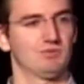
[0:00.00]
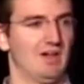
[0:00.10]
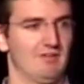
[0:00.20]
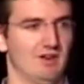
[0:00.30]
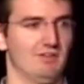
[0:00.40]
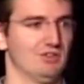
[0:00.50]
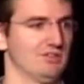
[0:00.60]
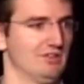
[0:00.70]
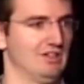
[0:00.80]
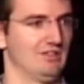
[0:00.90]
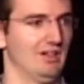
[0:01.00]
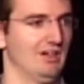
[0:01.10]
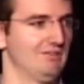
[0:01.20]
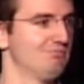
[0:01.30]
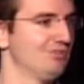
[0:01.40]
High Five is
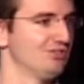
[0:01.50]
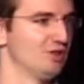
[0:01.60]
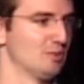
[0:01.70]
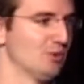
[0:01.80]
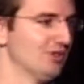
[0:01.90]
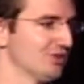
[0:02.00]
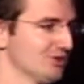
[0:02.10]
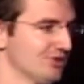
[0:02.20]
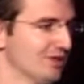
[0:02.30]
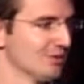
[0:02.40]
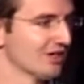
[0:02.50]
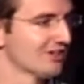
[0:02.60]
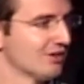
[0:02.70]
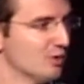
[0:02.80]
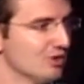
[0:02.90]
the #1 social network
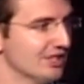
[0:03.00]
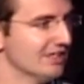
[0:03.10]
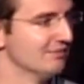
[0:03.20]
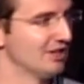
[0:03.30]
globally